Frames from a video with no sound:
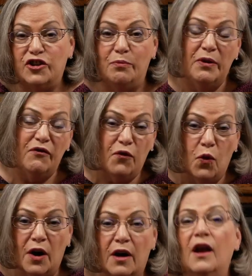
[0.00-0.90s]

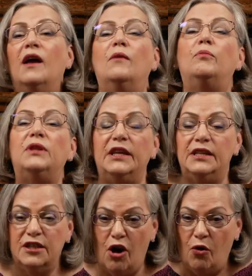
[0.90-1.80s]
before, please
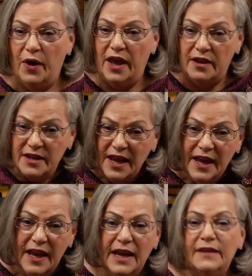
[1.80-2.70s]
go in
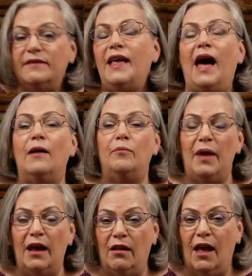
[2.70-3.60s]
hit that
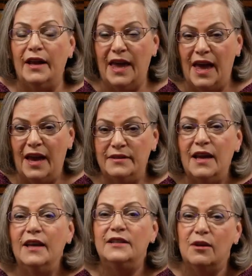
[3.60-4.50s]
bell again
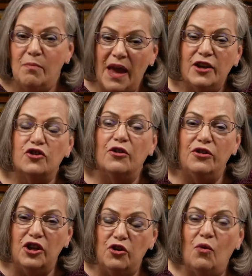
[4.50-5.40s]
to make sure
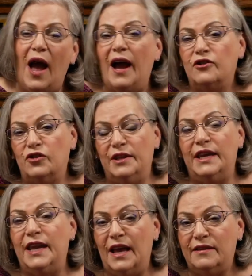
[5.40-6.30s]
that you actually
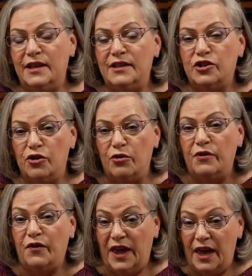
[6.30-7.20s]
get these
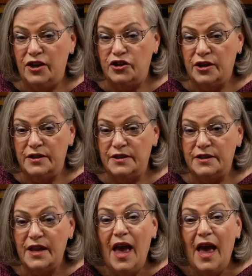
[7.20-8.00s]
notifications.